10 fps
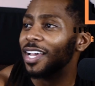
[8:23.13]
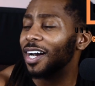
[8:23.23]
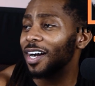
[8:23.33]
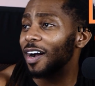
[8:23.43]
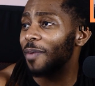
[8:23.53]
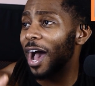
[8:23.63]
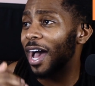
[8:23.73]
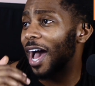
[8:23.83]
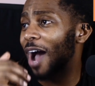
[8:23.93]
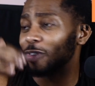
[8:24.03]

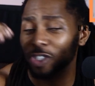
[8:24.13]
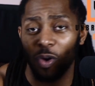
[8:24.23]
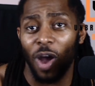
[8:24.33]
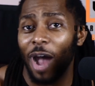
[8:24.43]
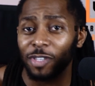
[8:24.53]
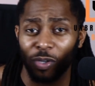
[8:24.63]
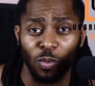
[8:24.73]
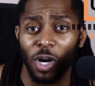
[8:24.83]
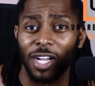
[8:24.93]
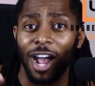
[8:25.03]
I was a
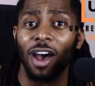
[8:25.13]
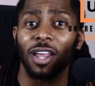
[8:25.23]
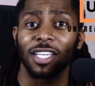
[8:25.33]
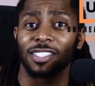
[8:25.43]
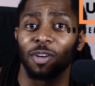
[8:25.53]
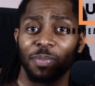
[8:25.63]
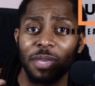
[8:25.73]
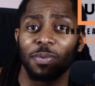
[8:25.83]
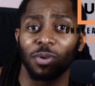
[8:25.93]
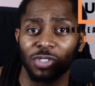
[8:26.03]
workaholic, so
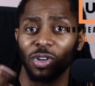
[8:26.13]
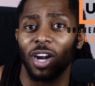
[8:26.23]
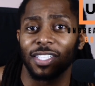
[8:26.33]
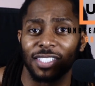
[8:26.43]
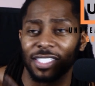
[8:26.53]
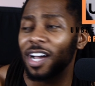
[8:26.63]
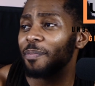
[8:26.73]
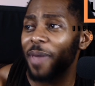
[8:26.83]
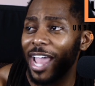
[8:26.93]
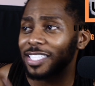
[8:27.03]
people started to come
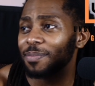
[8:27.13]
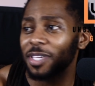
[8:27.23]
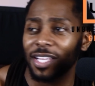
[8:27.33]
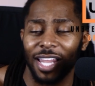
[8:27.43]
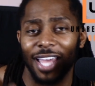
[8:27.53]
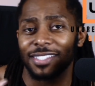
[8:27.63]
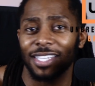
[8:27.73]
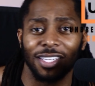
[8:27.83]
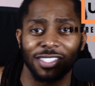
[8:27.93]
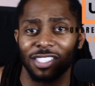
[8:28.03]
back to me,
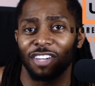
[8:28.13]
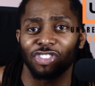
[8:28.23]
clientele and stuff.